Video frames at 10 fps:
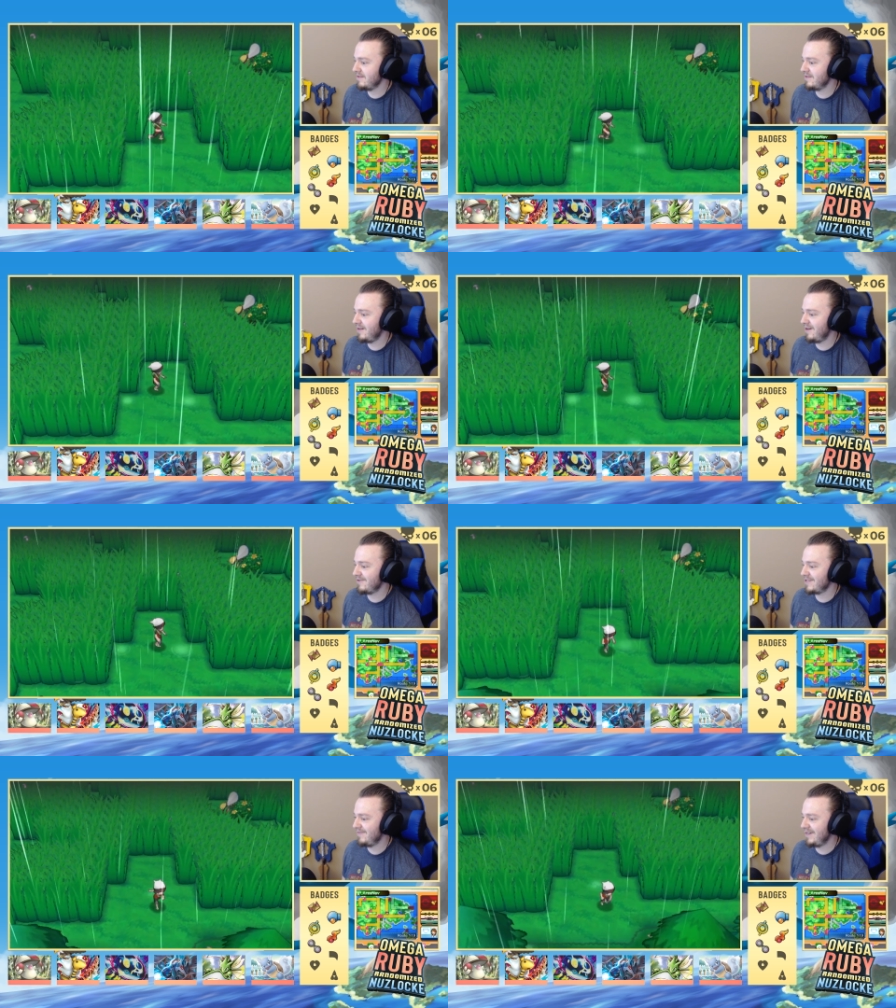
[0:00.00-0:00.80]
Oh,
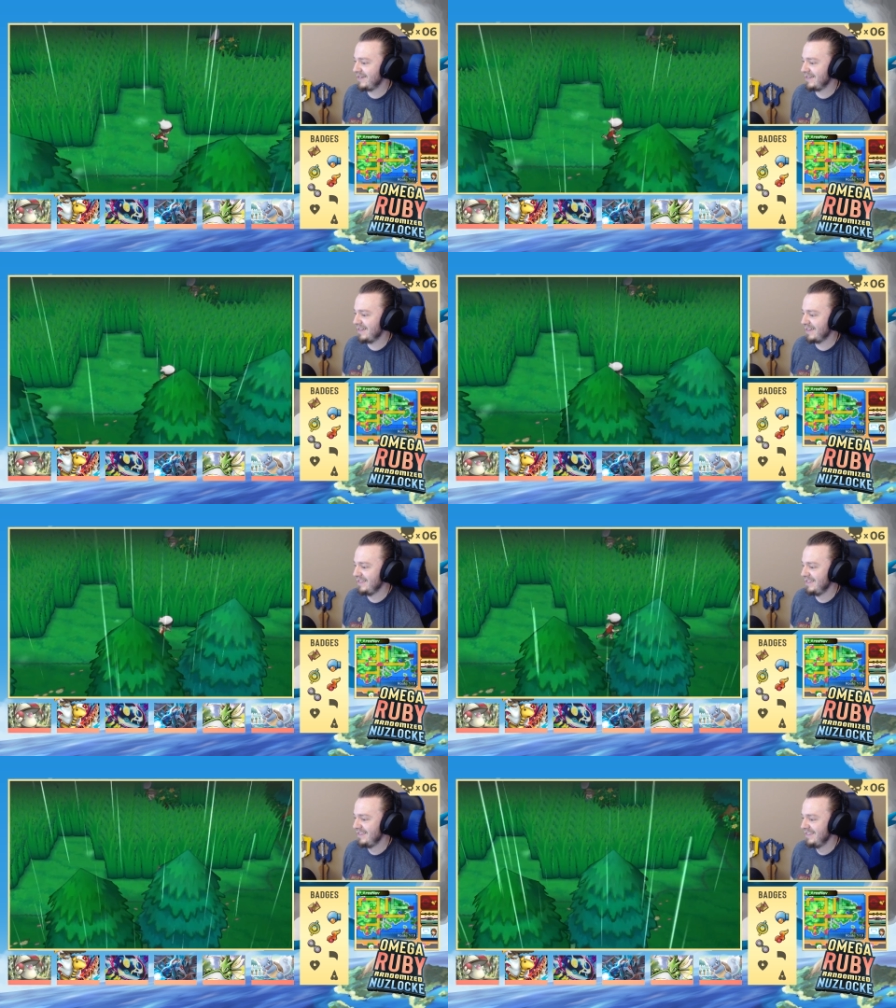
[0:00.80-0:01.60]
come on.
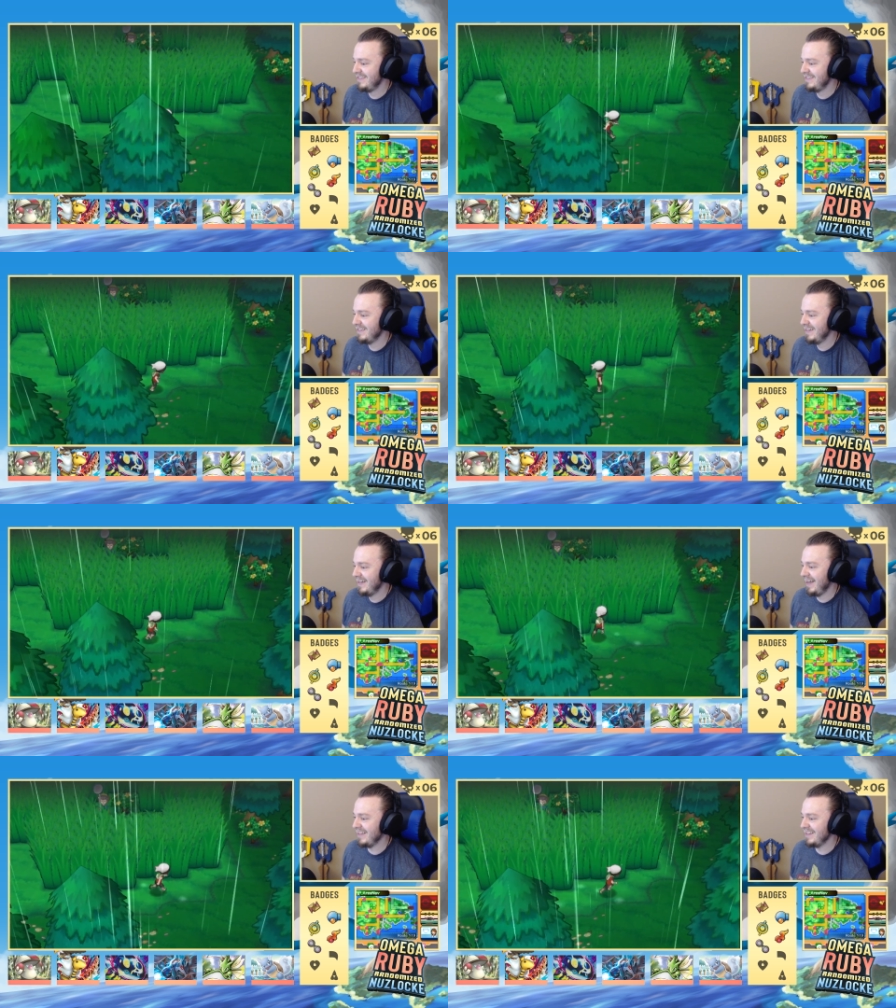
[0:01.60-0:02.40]

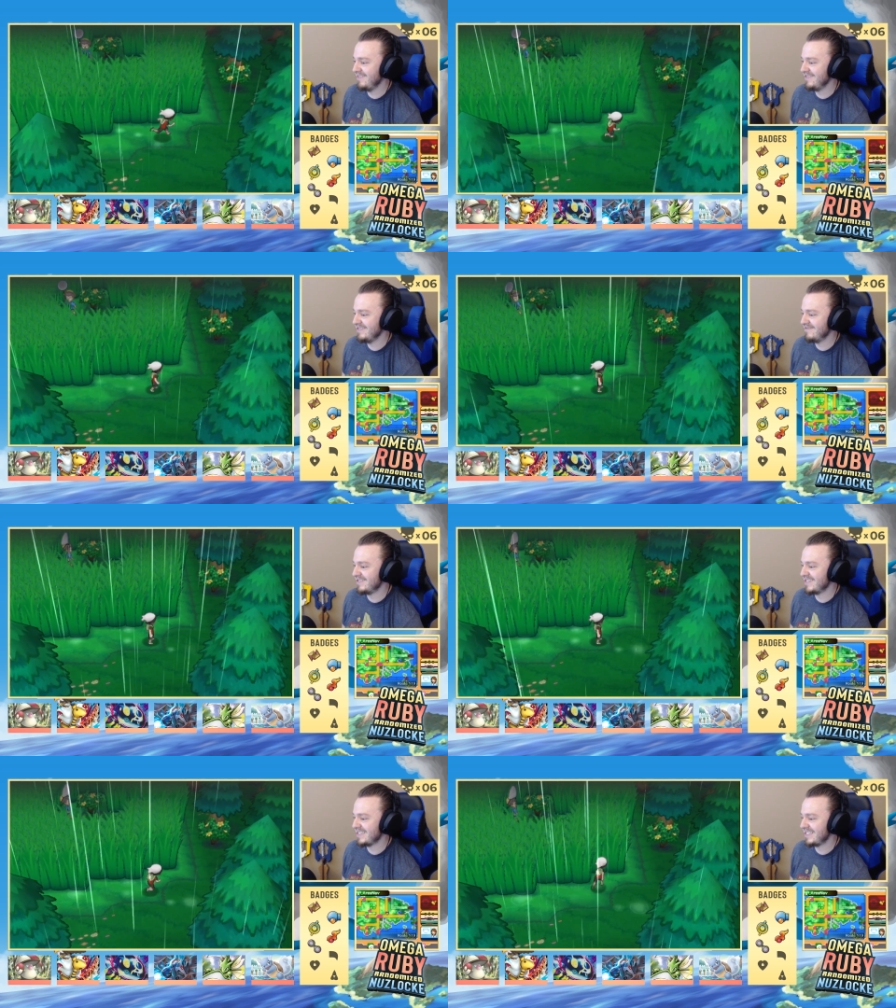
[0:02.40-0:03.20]
I love it.
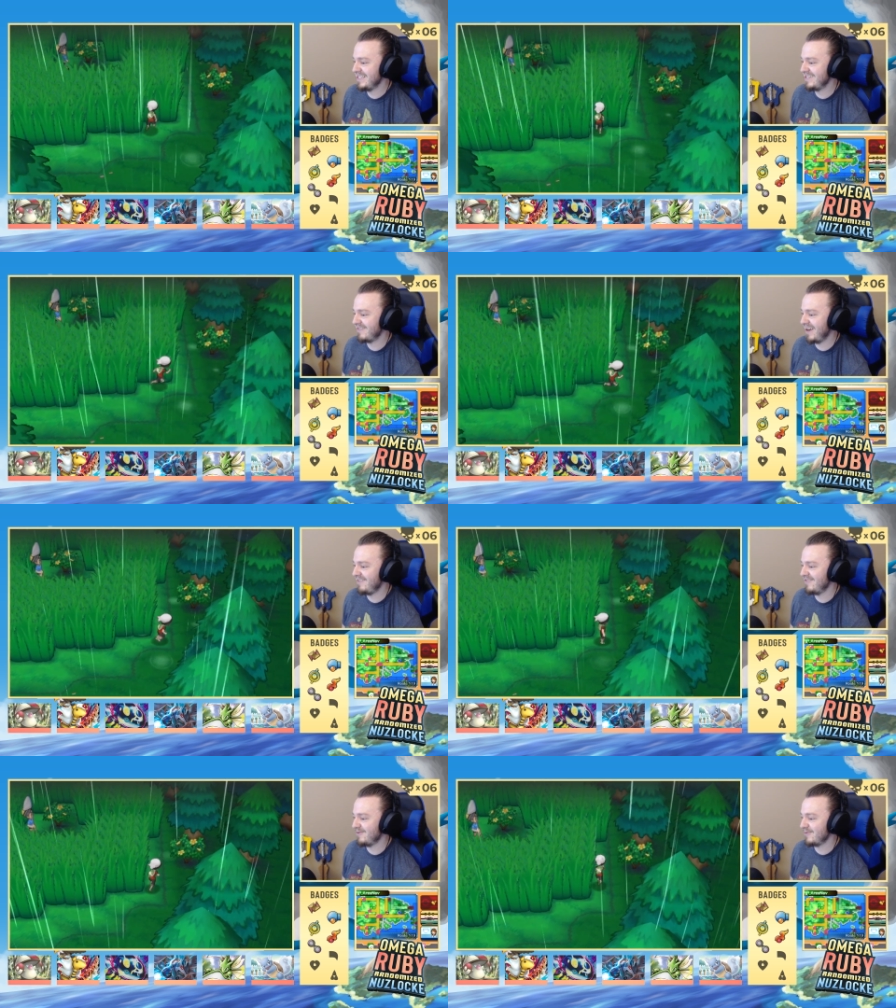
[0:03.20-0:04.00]
We're just sneaking
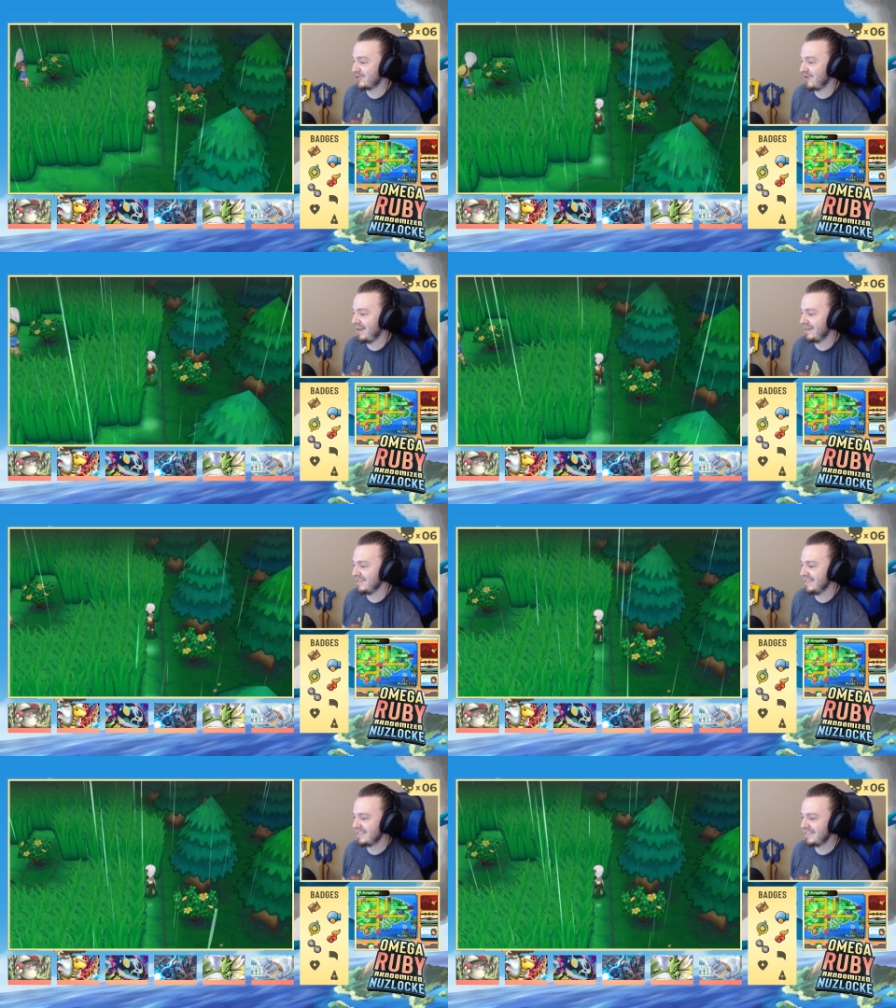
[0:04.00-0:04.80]
around. Or we're trying, at
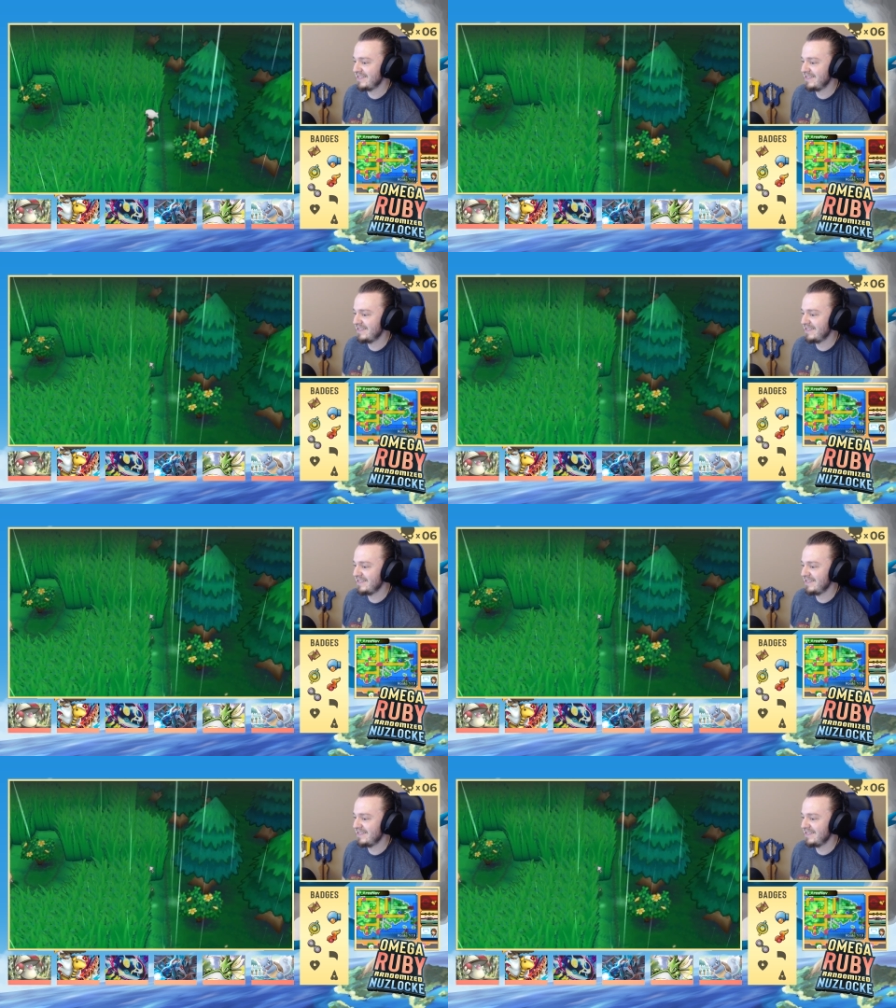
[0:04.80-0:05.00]
least.